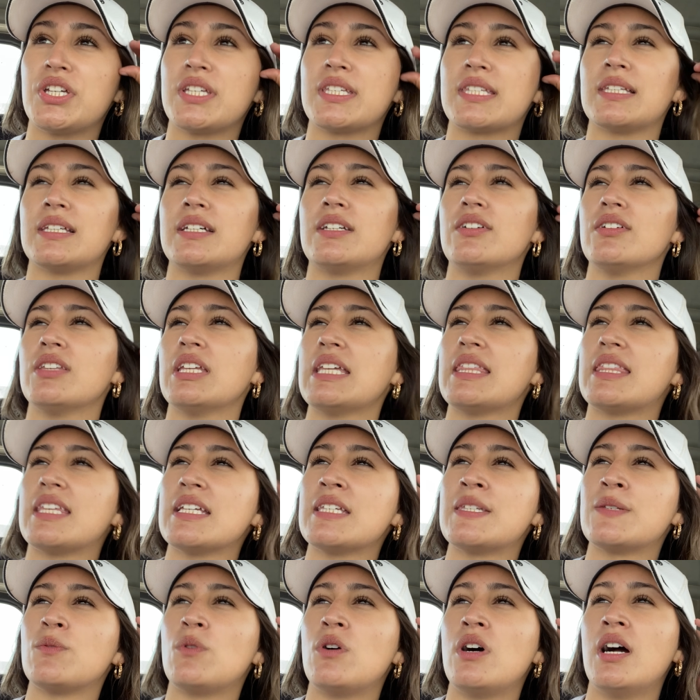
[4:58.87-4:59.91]
is literally
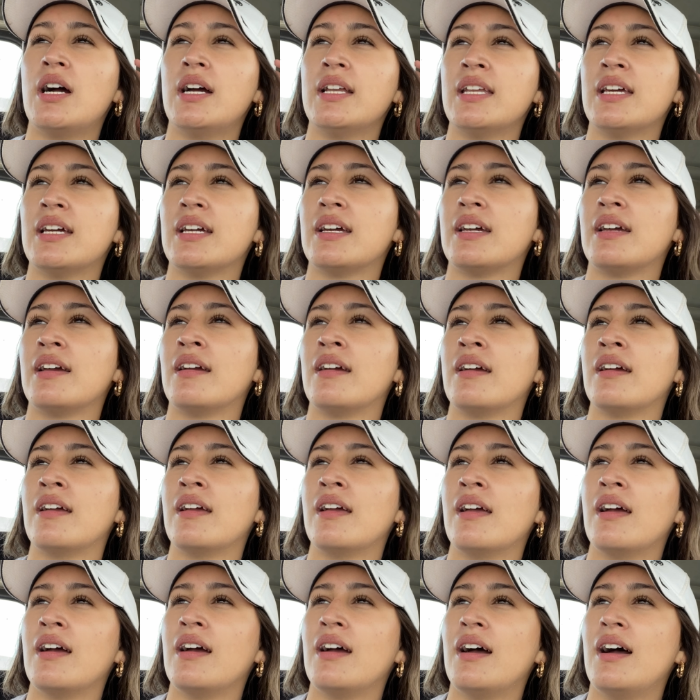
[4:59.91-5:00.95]
this one,
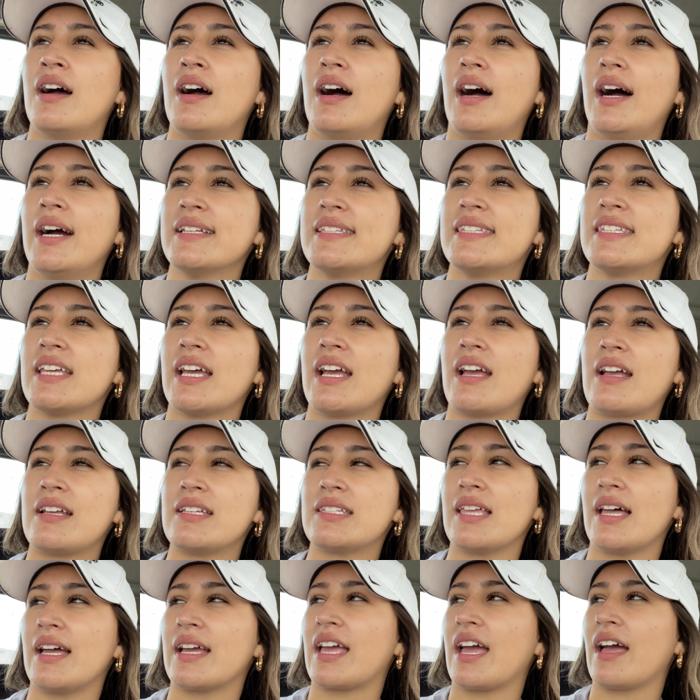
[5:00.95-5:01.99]
I'd say
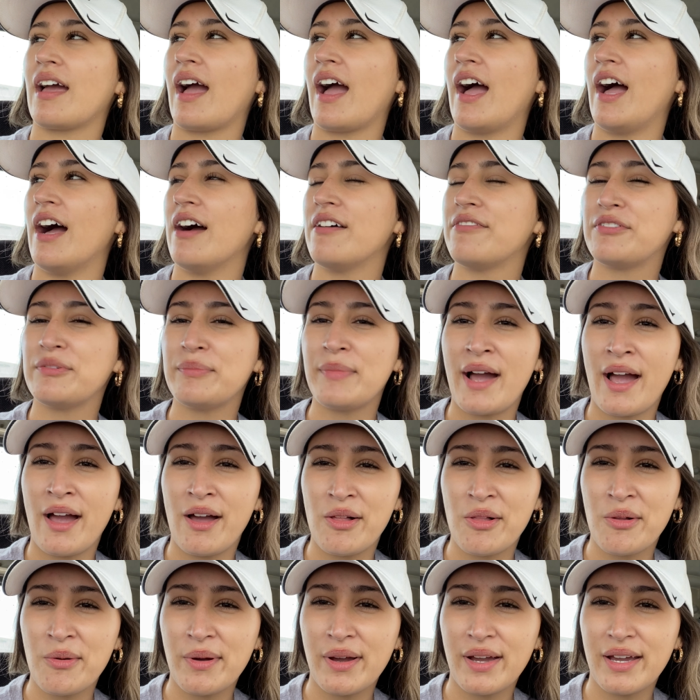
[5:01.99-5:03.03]
is like half a
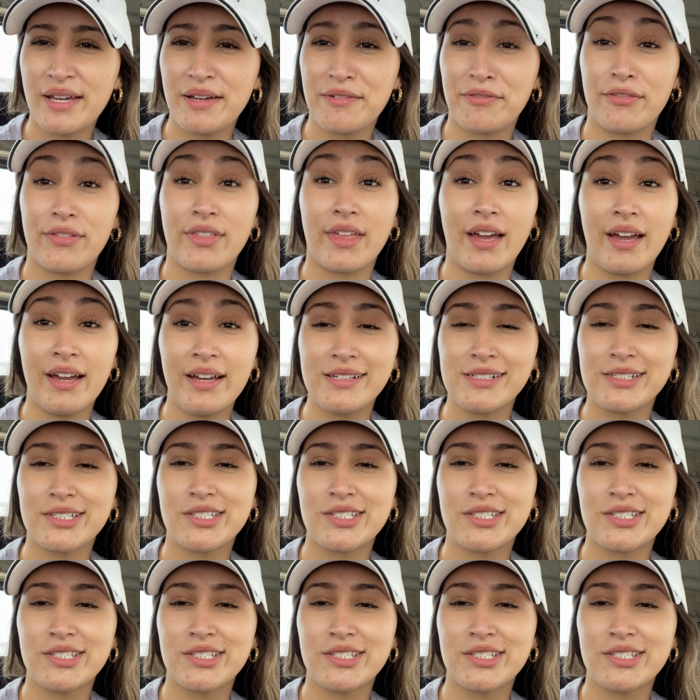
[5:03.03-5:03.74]
mile away from that.